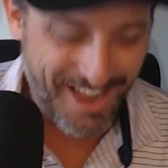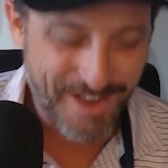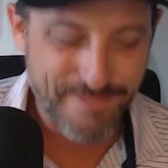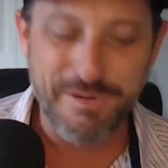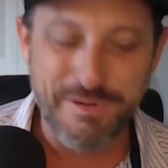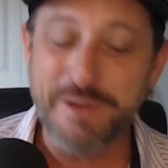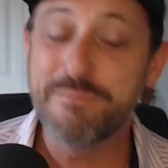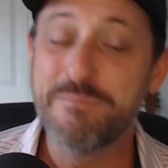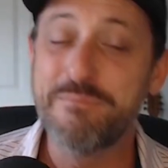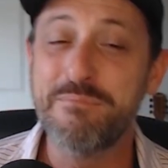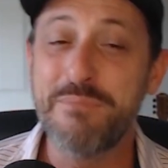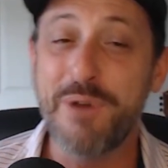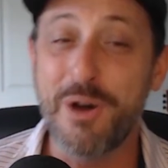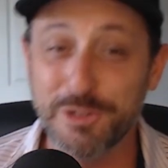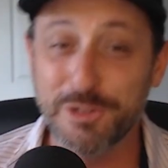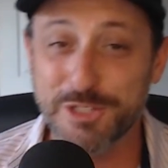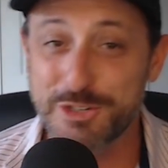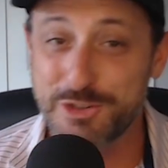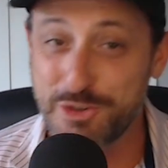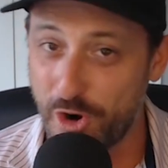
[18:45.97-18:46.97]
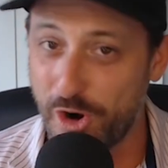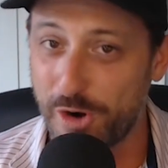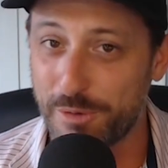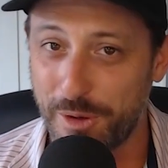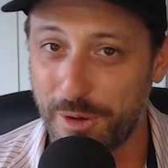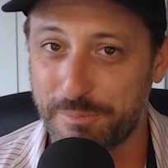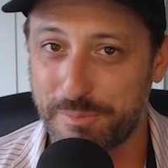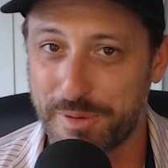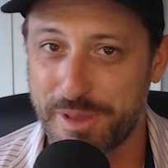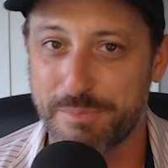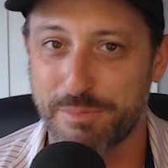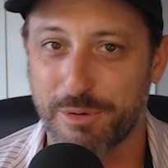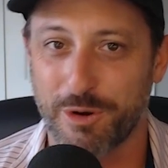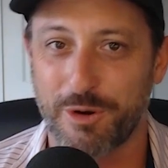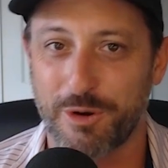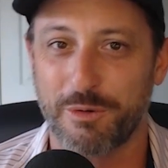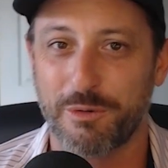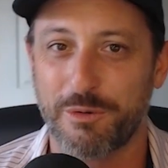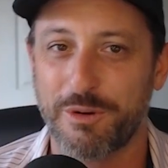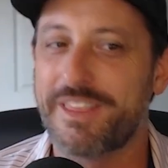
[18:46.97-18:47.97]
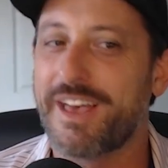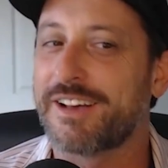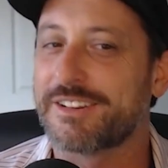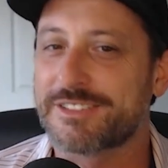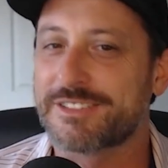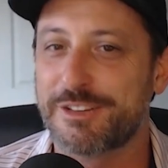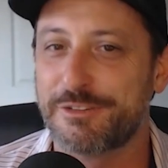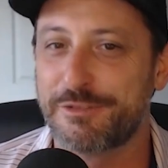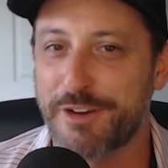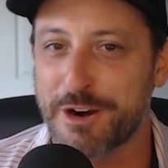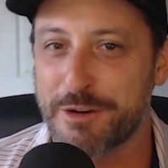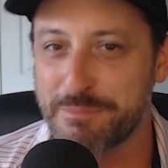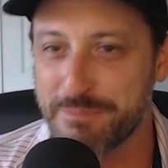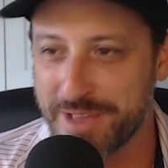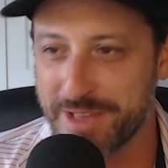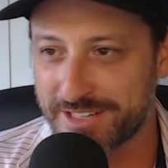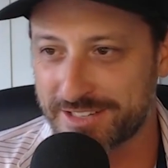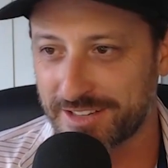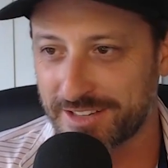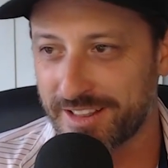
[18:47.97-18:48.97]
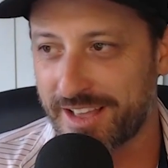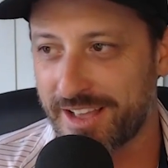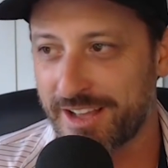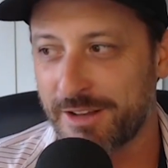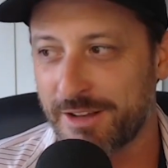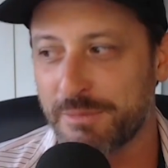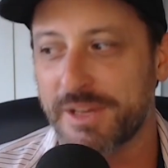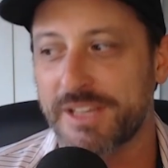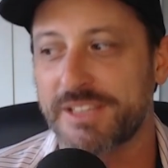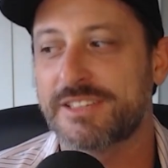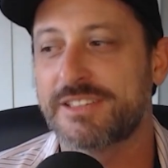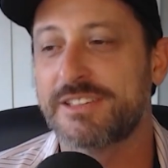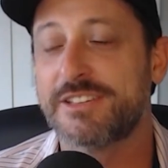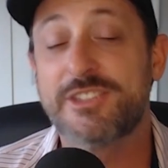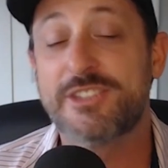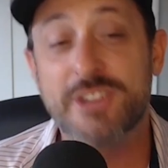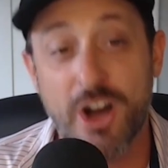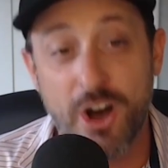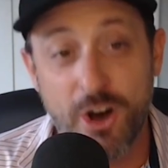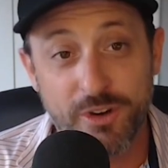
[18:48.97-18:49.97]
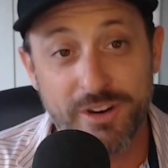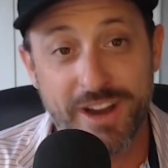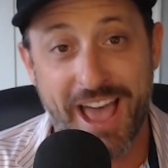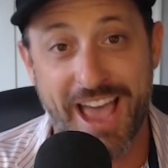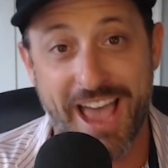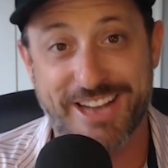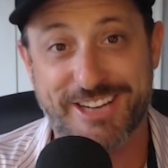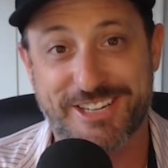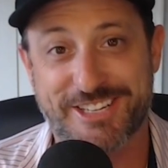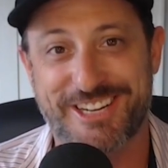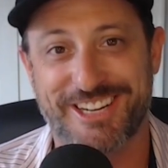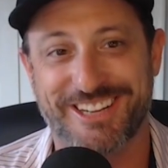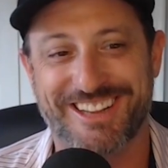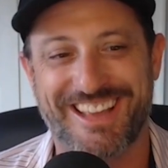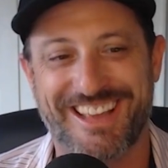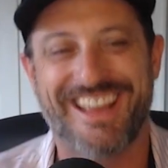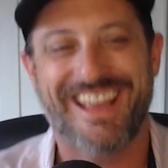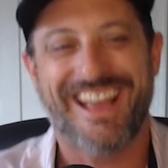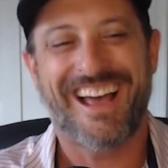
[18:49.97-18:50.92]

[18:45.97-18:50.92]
But most normal people without severe mental ailments don't actually.